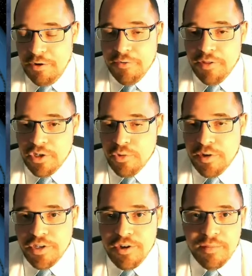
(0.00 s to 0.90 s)
over the
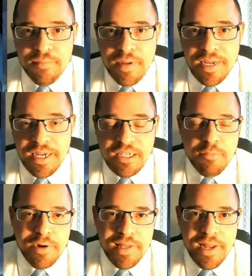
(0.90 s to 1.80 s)
short term is
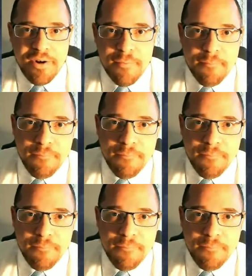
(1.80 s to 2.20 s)
pretty low.